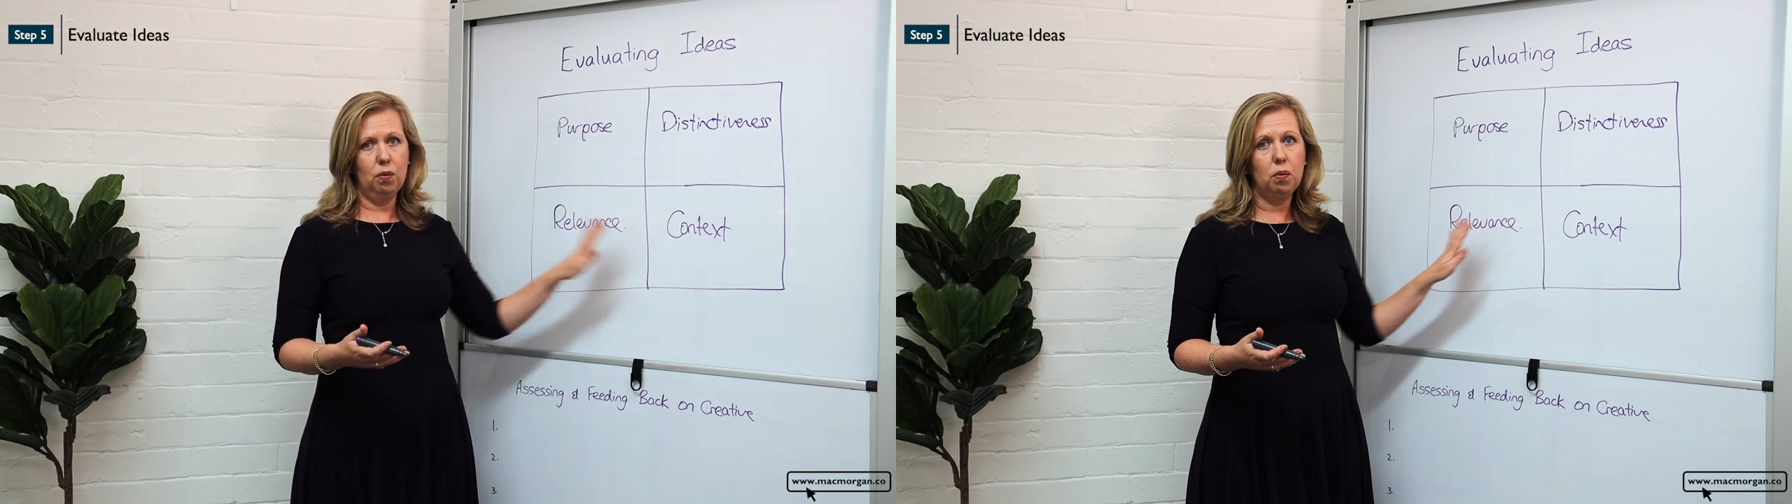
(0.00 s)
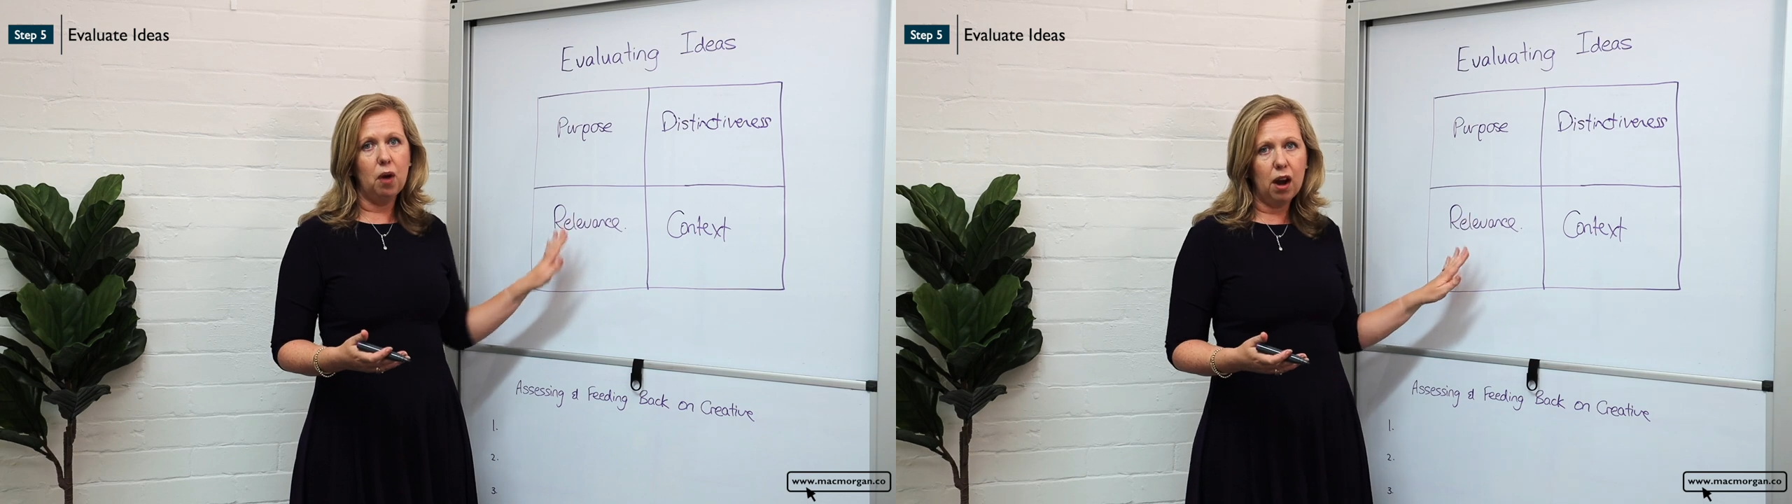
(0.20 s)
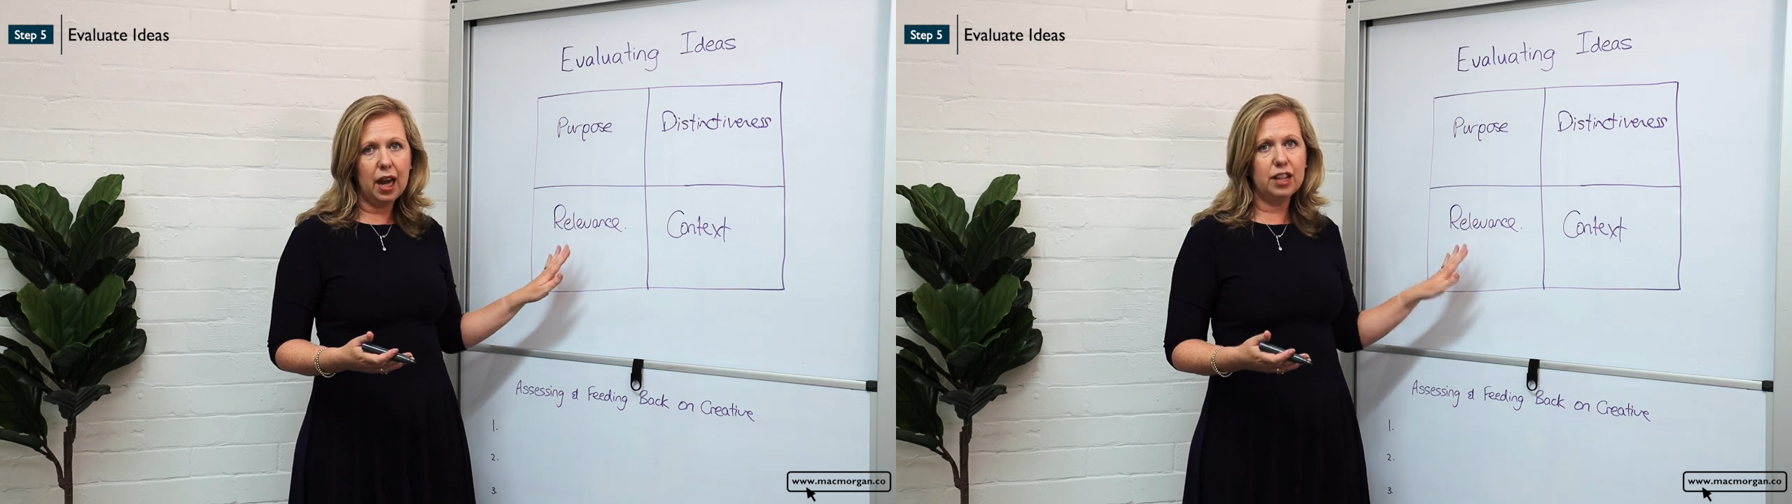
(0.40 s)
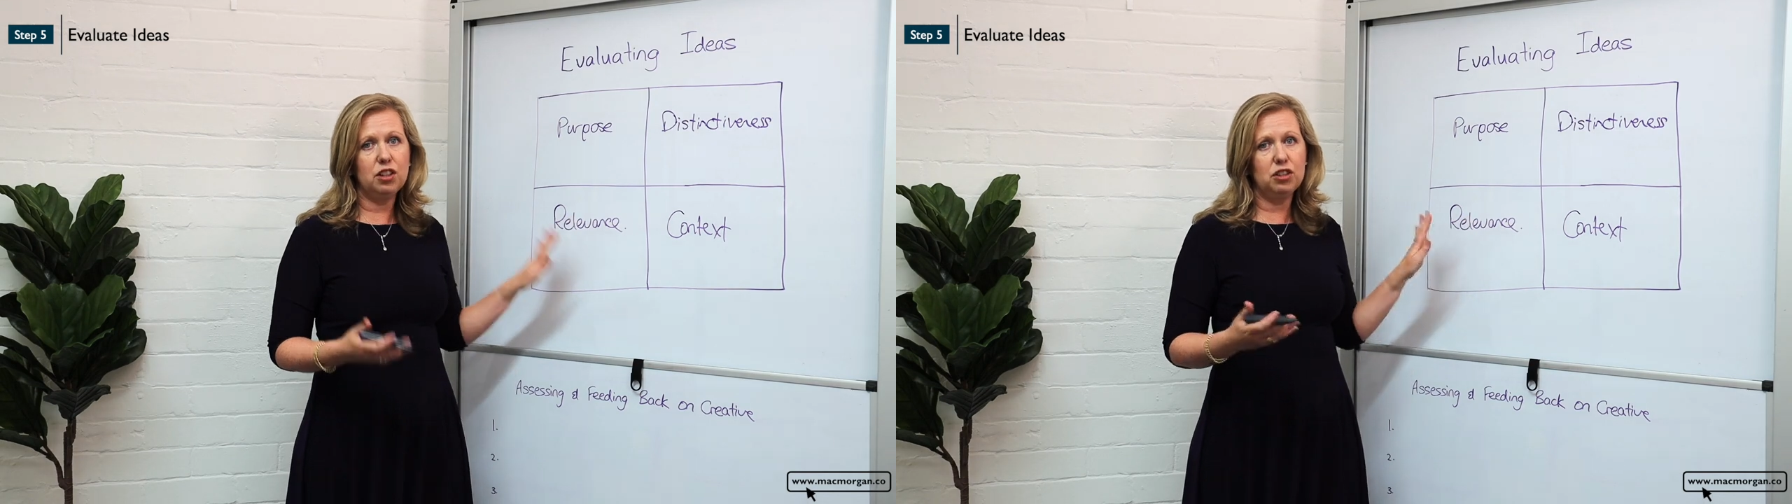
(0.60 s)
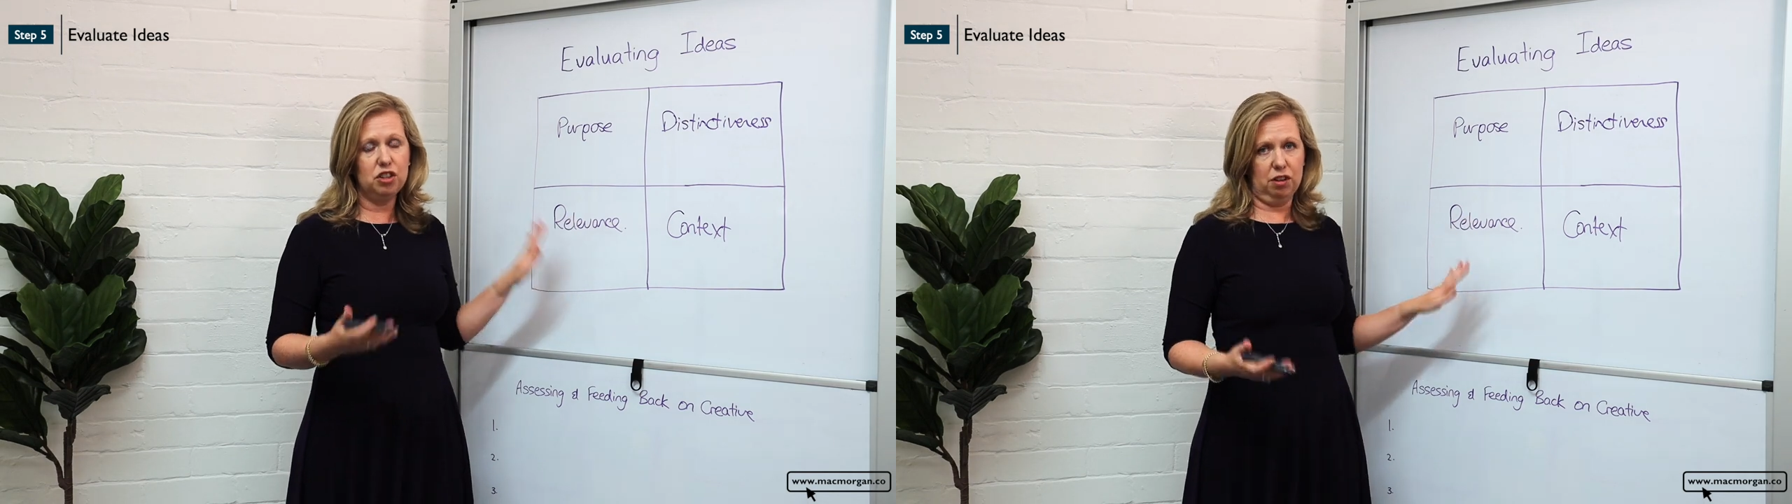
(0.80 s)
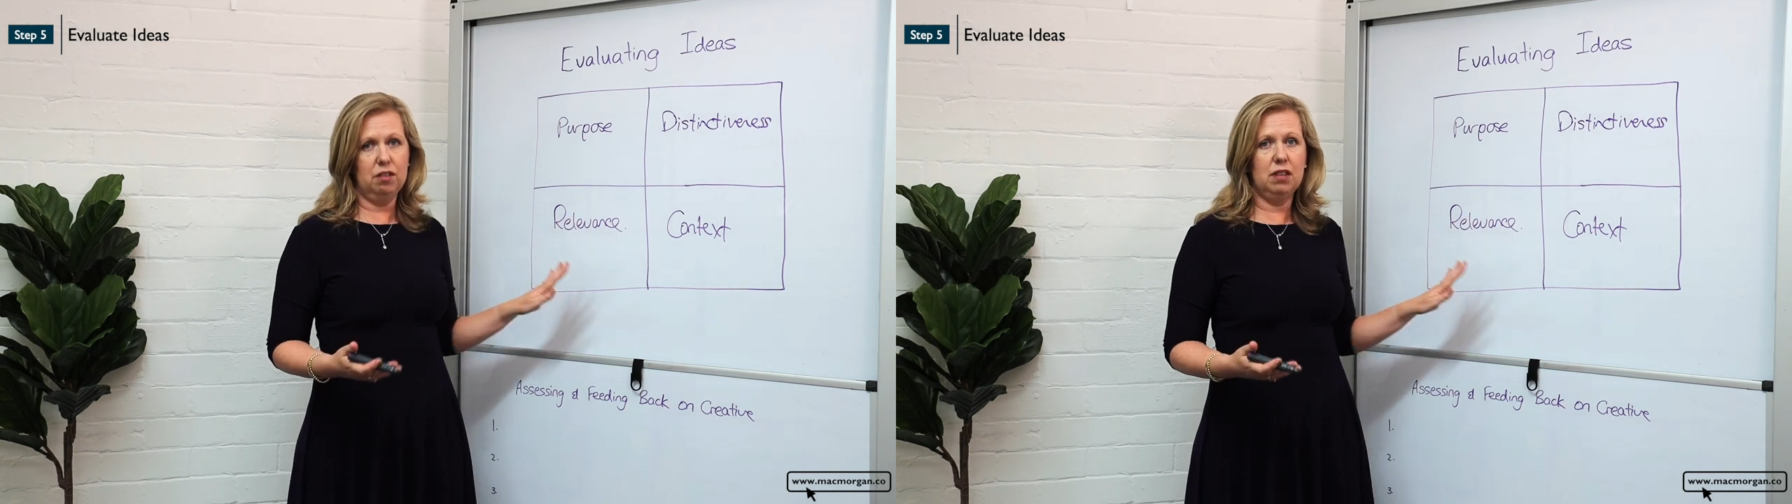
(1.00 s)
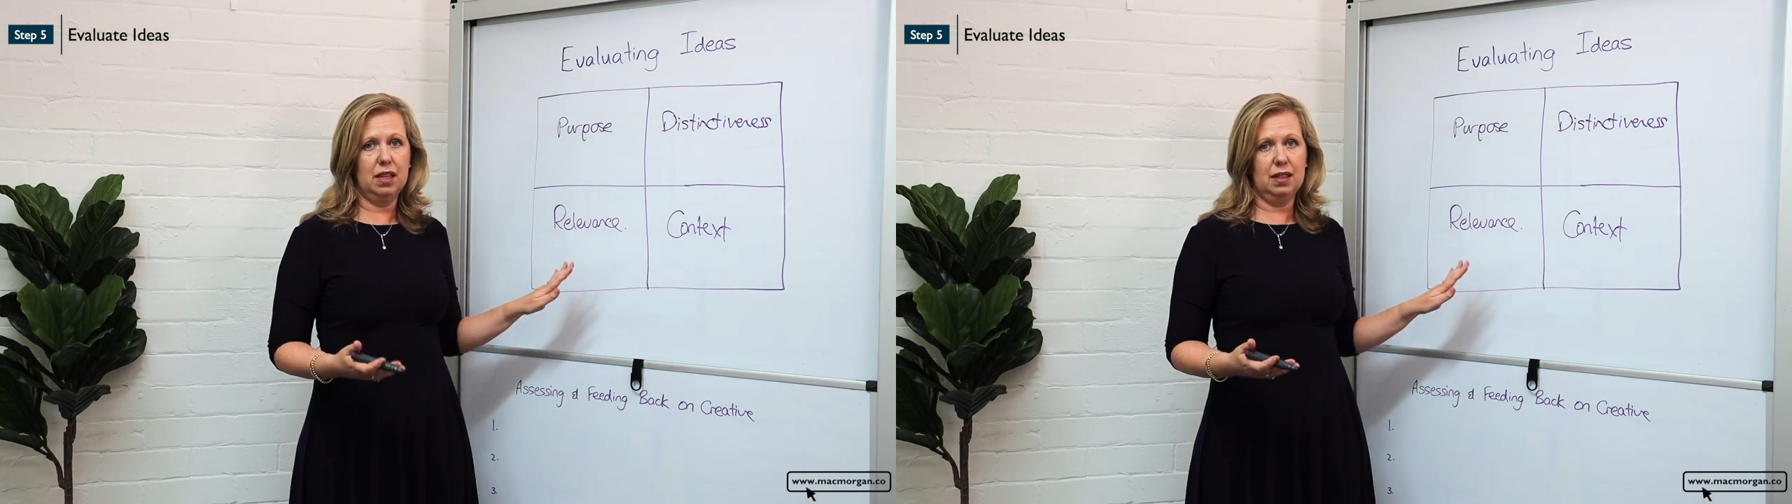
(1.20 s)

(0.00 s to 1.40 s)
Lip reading: why you don't think